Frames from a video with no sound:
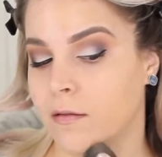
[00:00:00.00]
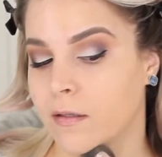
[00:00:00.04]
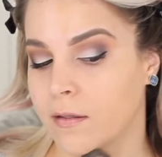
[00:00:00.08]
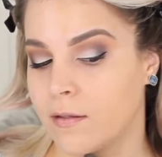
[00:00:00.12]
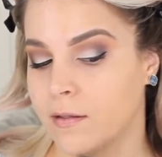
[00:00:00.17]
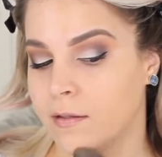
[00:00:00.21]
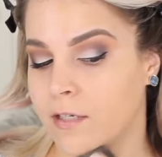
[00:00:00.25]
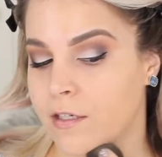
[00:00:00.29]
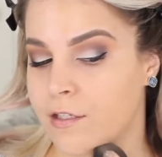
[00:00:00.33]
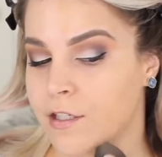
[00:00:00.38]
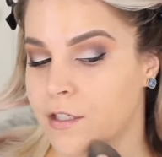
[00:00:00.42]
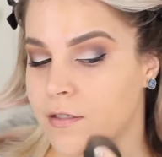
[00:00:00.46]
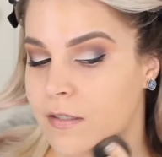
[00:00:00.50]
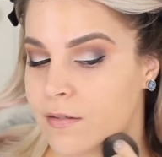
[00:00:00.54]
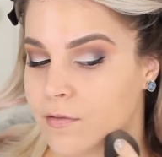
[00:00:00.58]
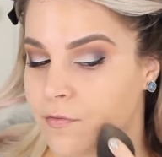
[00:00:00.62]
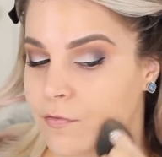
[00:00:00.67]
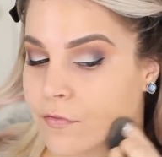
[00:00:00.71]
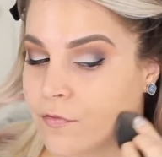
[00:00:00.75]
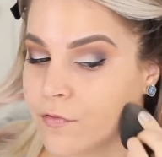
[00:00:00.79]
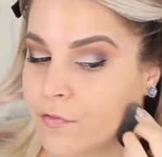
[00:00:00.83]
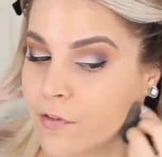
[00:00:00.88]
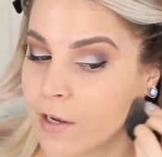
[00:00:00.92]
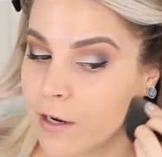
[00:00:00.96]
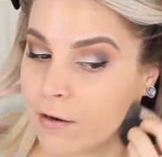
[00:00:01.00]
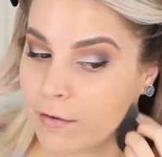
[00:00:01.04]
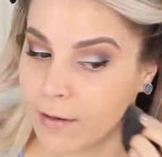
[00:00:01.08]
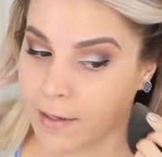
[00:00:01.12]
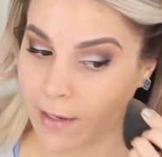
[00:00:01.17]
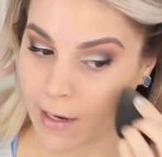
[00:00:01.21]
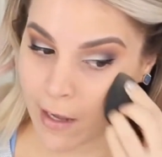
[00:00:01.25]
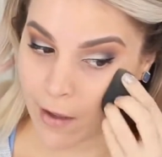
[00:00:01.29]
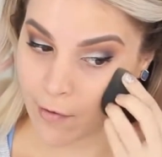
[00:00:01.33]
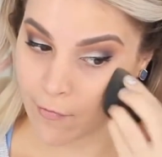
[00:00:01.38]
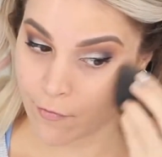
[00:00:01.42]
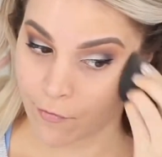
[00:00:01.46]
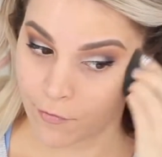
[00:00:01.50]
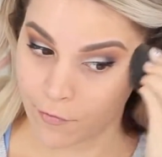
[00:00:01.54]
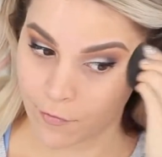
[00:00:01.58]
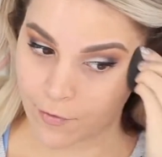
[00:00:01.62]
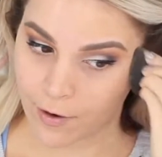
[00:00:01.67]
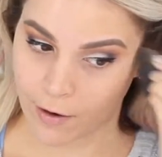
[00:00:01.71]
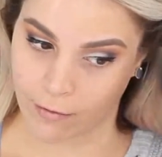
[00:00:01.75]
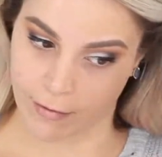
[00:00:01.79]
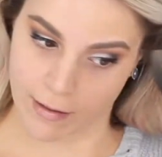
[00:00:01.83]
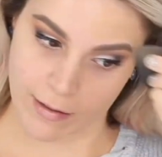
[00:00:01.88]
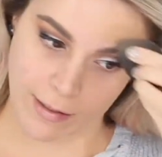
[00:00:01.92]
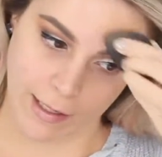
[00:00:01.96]
And it's just very,
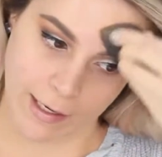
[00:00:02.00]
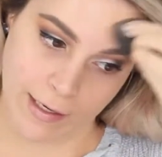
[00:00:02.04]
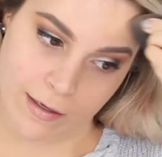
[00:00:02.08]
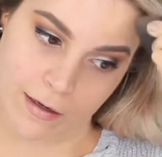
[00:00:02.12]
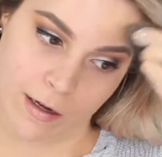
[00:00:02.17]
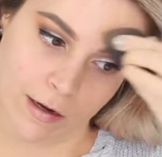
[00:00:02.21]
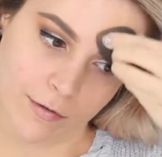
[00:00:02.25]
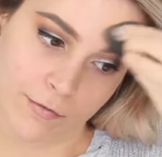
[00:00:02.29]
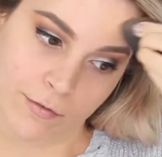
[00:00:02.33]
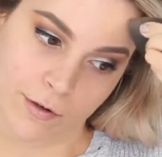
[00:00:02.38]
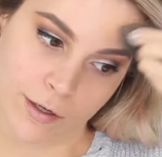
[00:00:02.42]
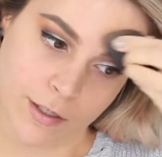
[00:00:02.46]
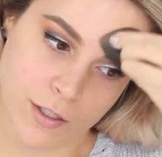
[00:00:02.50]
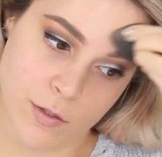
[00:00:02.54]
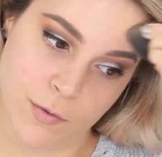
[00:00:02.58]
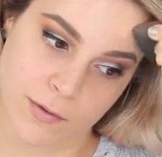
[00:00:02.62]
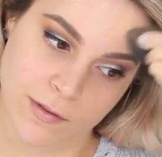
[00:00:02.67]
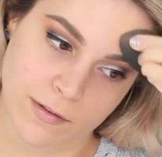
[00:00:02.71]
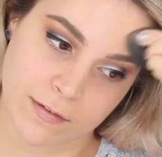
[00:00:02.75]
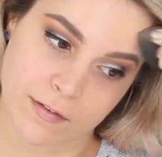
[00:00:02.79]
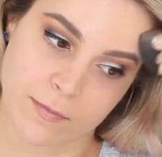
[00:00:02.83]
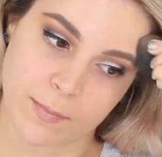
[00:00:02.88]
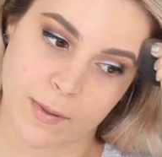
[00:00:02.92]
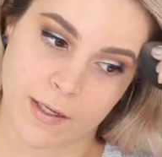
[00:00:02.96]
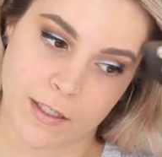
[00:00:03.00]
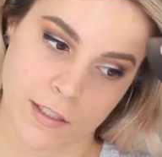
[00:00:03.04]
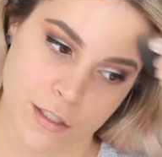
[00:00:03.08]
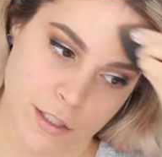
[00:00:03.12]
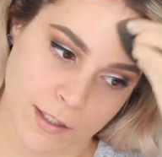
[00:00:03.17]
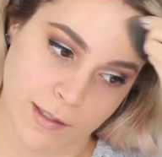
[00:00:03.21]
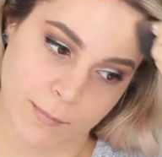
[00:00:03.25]
very light coverage with the sponge.